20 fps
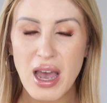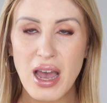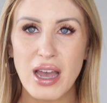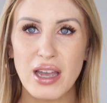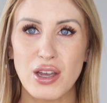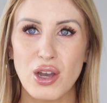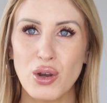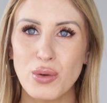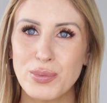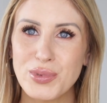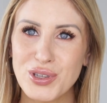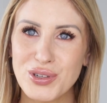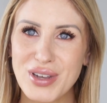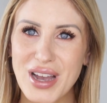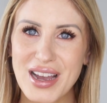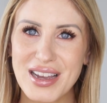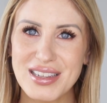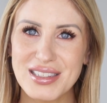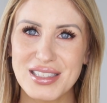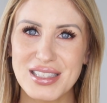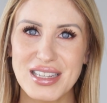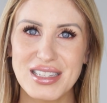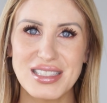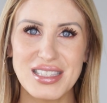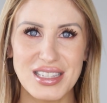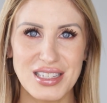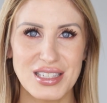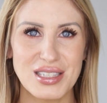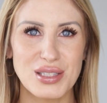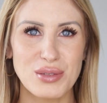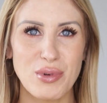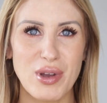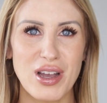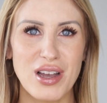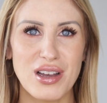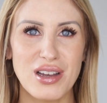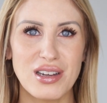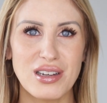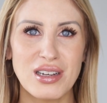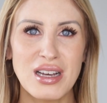I hope you guys did as
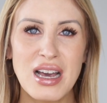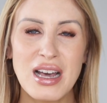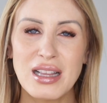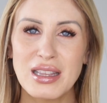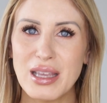well.